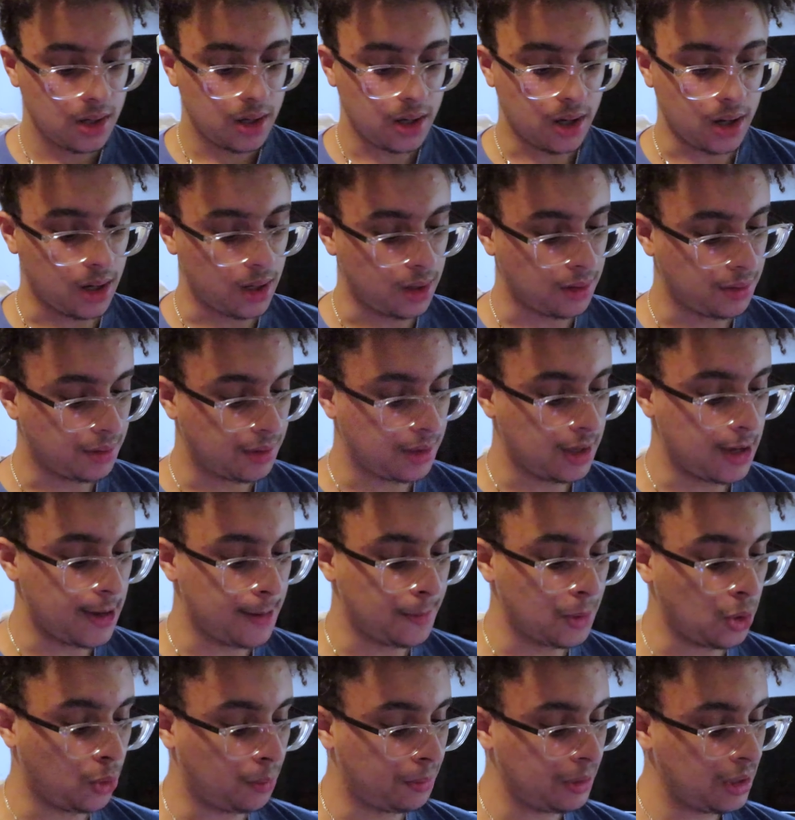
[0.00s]
The
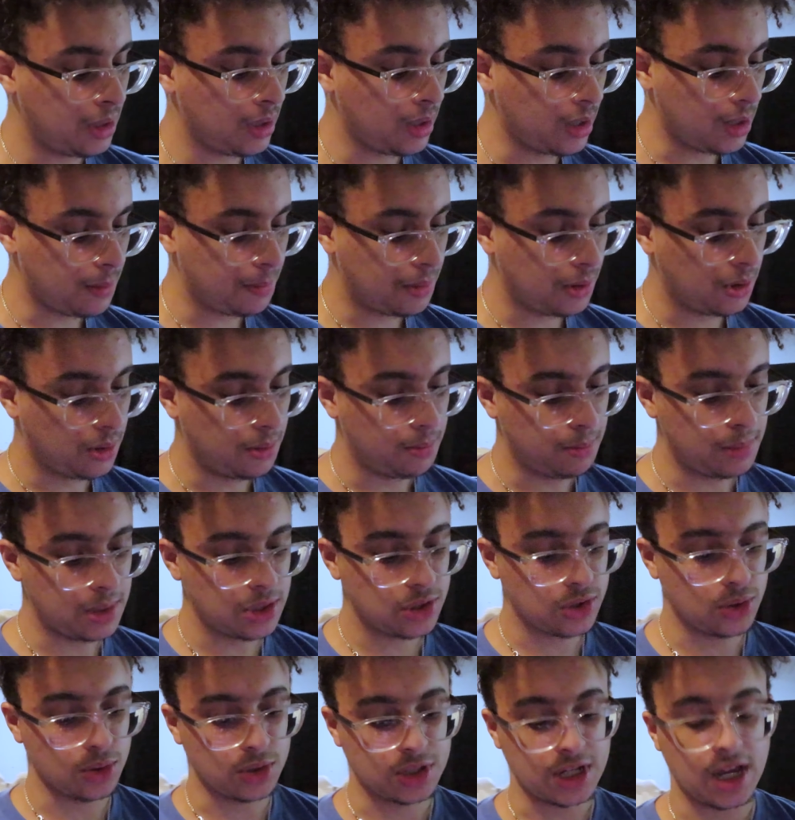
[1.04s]
MLB app,
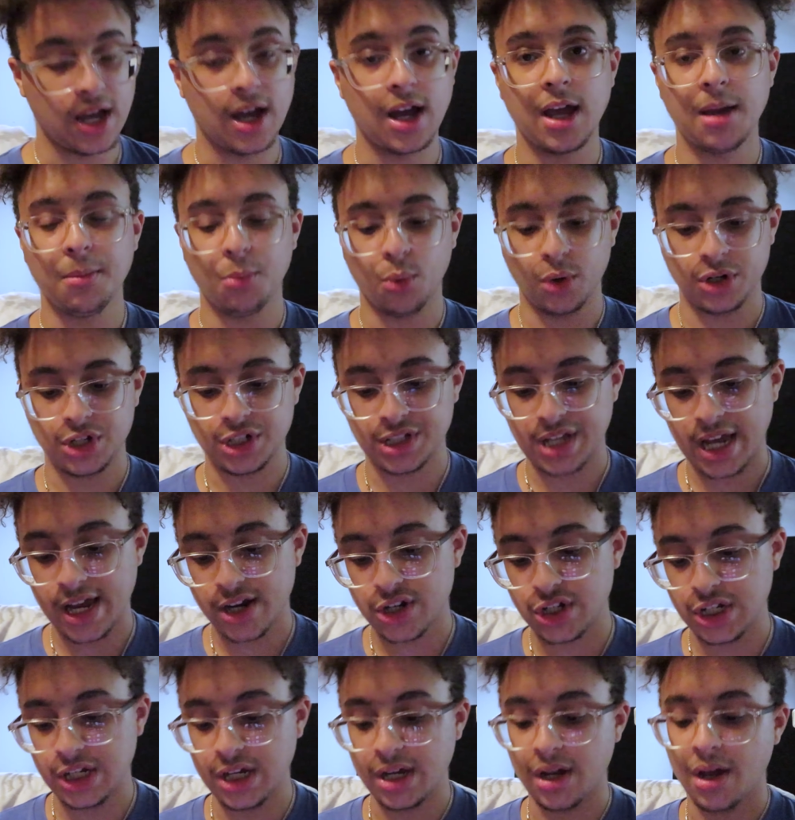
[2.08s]
Mr. Time, which is
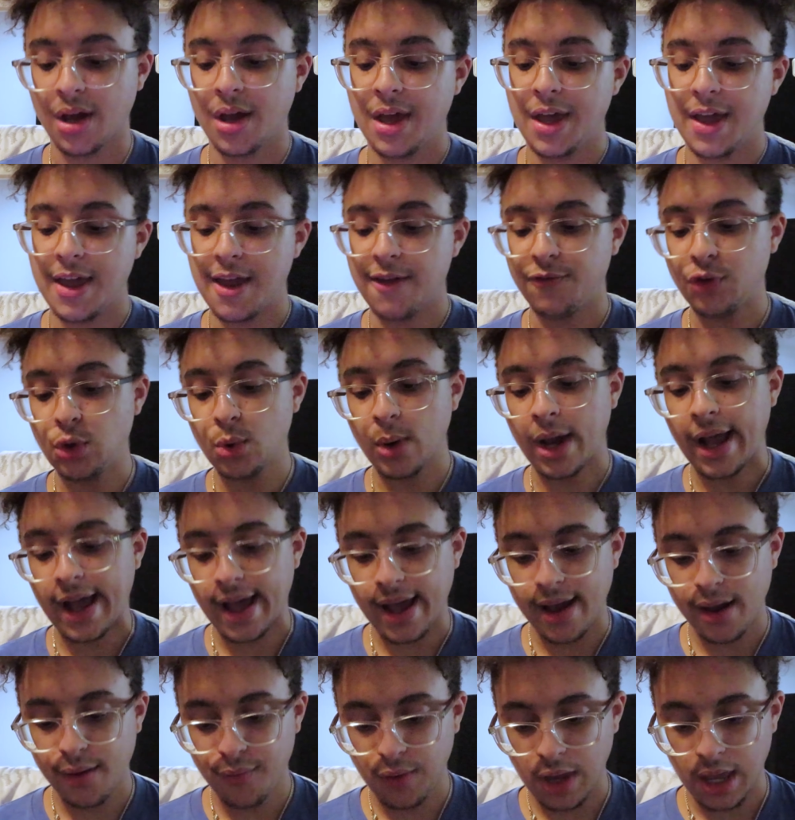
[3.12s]
actually, if you
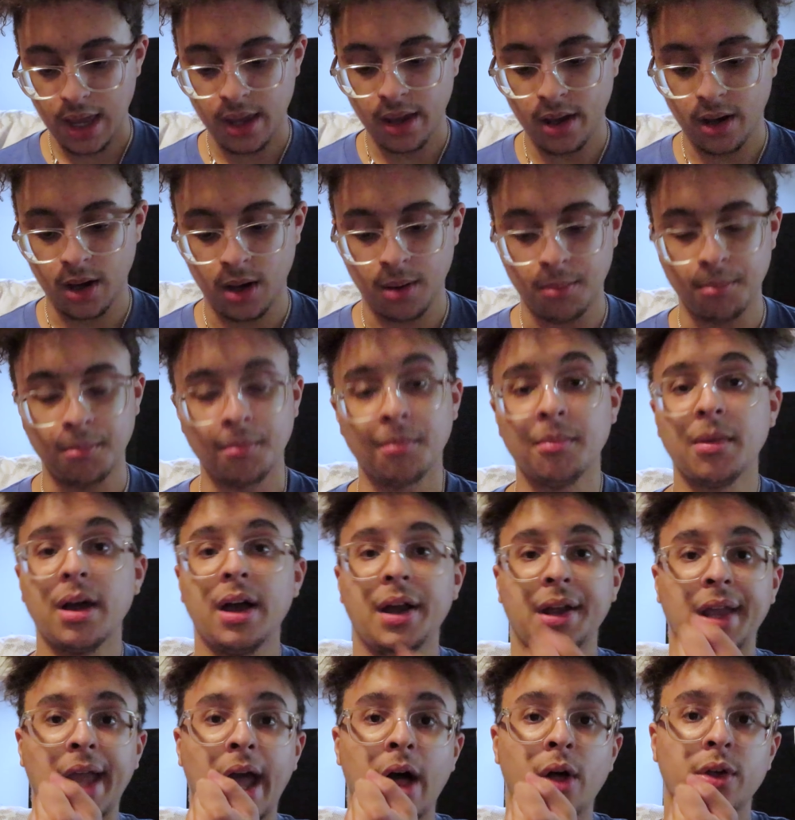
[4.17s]
have a
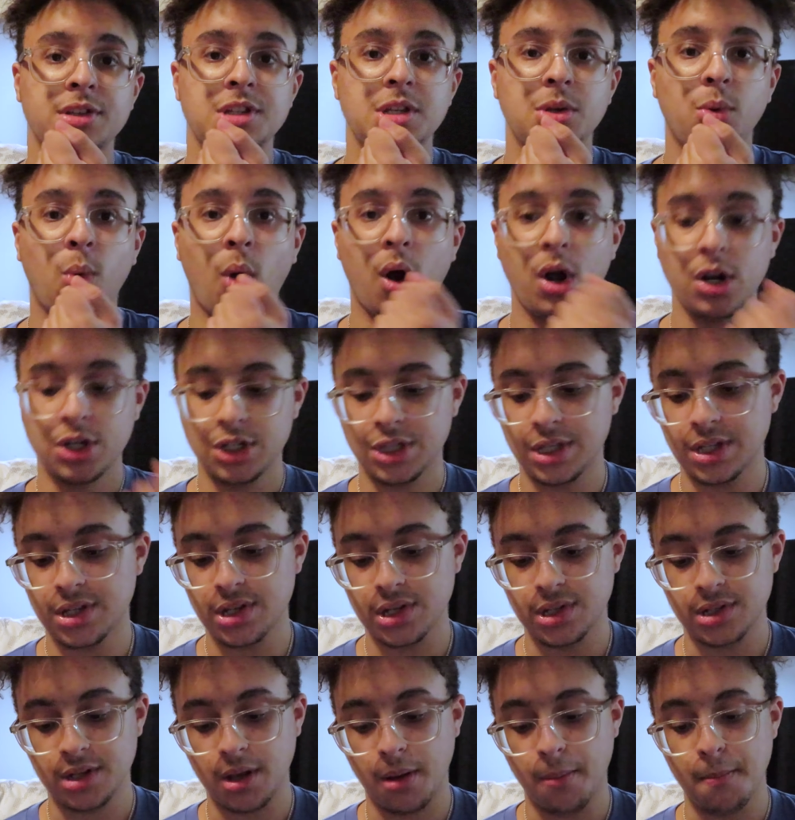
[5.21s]
Galaxy Watch, this
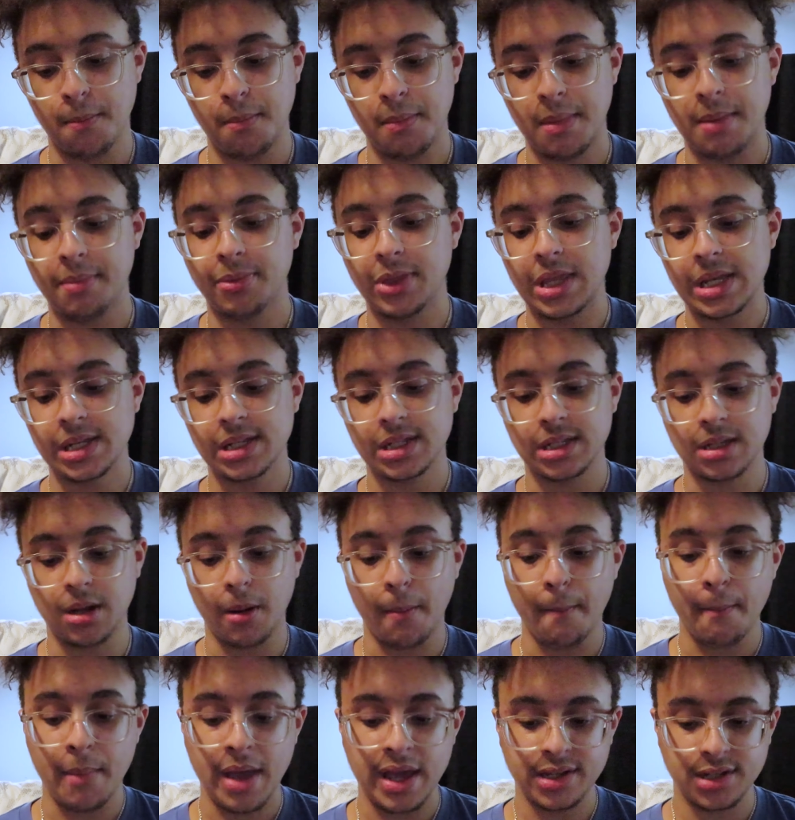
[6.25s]
is an
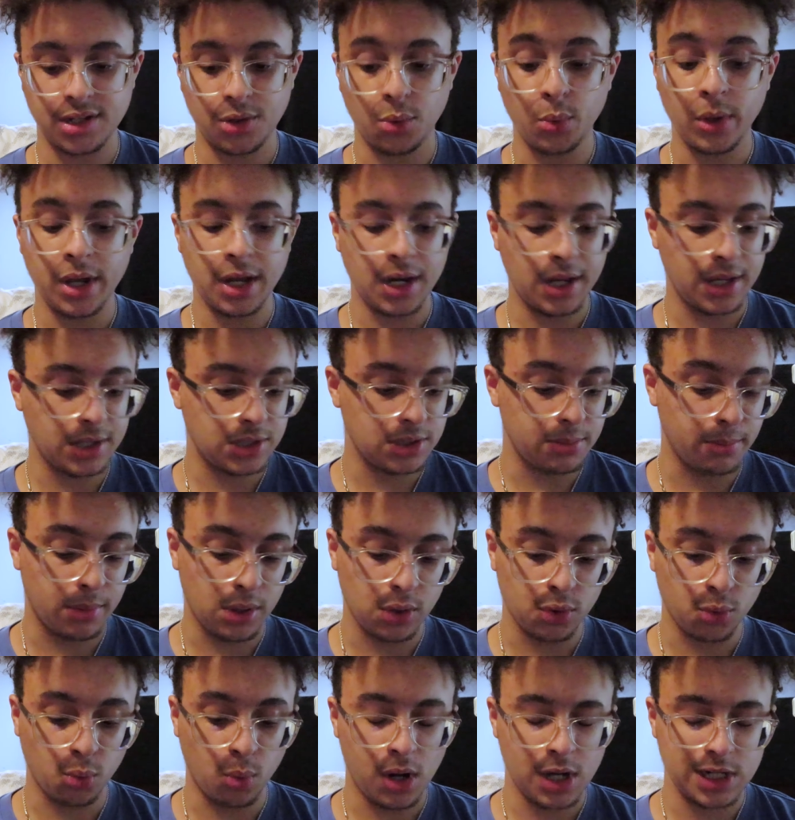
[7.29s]
amazing way to get some
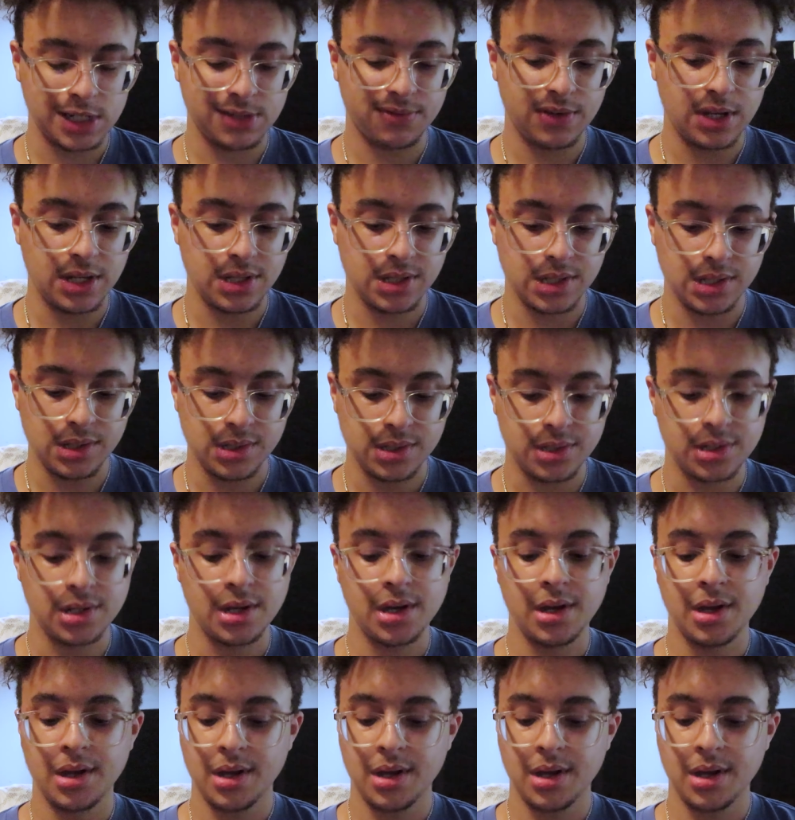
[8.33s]
other watch faces.